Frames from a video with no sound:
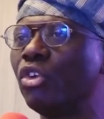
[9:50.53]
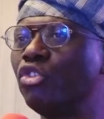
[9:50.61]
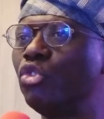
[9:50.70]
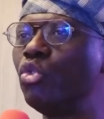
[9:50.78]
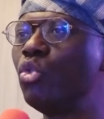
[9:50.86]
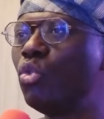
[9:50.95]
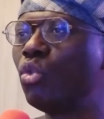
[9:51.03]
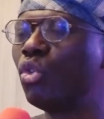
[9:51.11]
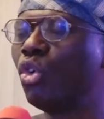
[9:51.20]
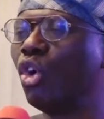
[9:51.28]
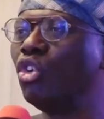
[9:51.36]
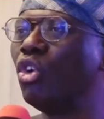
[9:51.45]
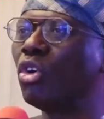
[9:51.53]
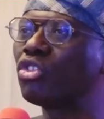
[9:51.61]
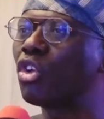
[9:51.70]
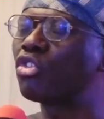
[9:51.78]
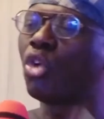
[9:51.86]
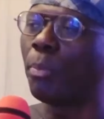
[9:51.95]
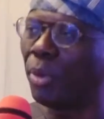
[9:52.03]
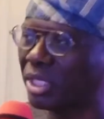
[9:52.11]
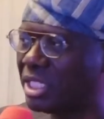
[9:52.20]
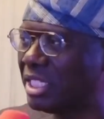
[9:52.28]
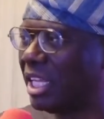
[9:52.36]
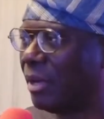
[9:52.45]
you not supporting